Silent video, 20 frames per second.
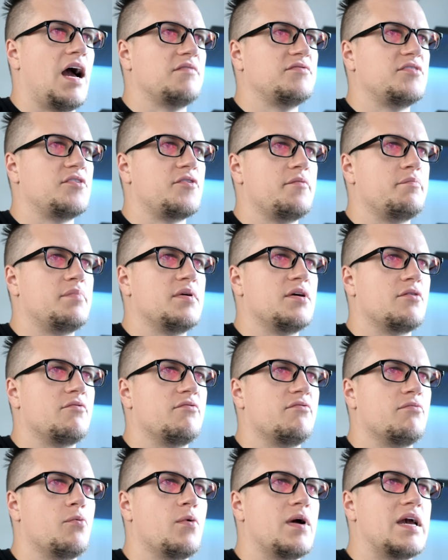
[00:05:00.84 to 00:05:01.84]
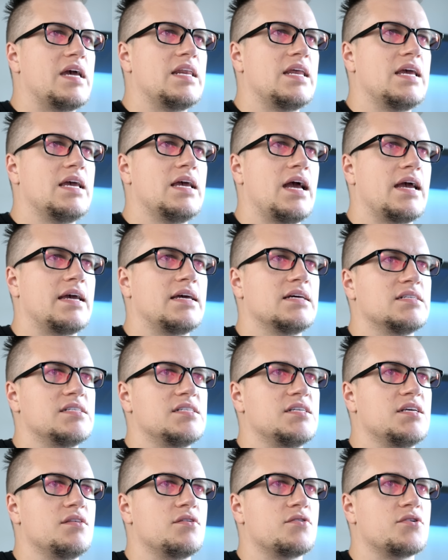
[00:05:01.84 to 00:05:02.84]
After a bit of waiting, I can
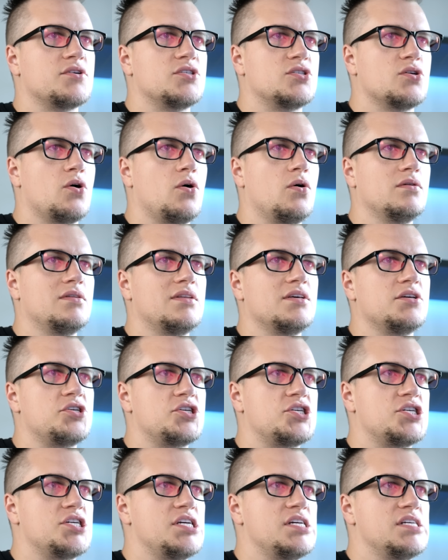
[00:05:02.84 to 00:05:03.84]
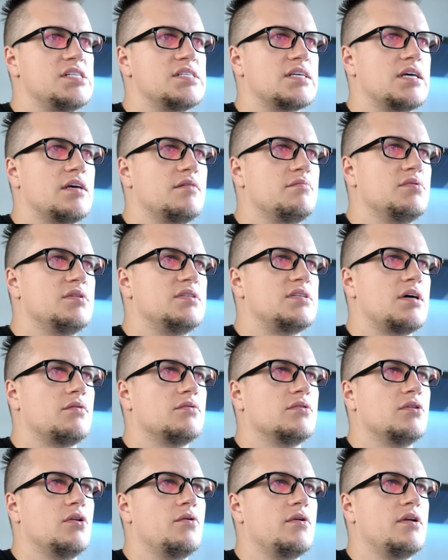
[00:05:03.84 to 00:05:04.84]
see the result. The sheets can be
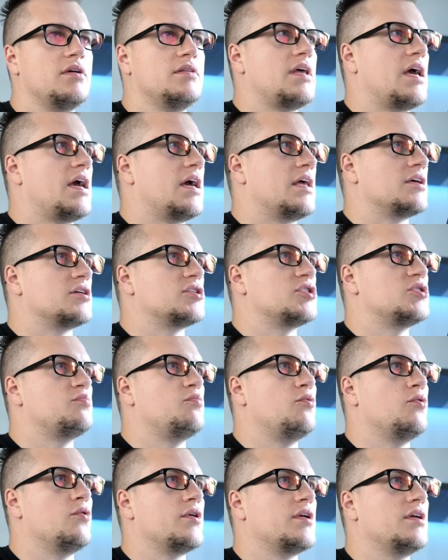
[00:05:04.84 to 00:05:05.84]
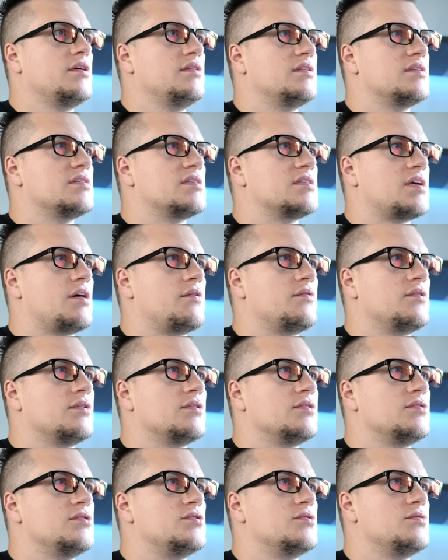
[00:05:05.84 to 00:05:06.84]
downloaded and exported. This is how you
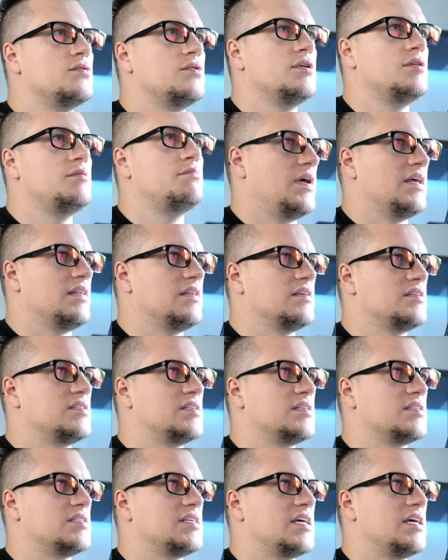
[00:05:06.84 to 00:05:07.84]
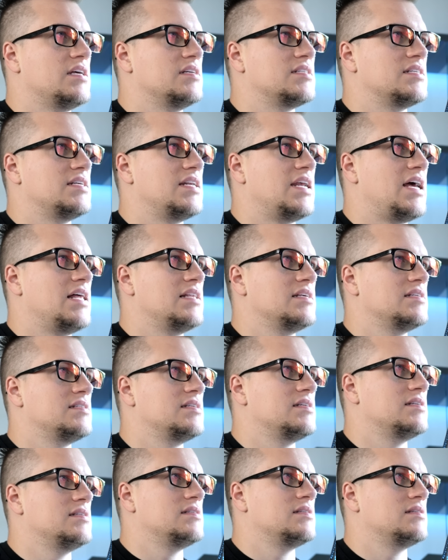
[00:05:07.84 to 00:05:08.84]
can do it. And this is the sales
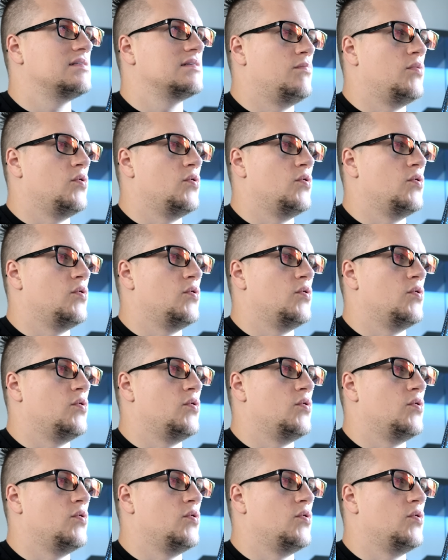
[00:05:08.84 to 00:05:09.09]
analysis.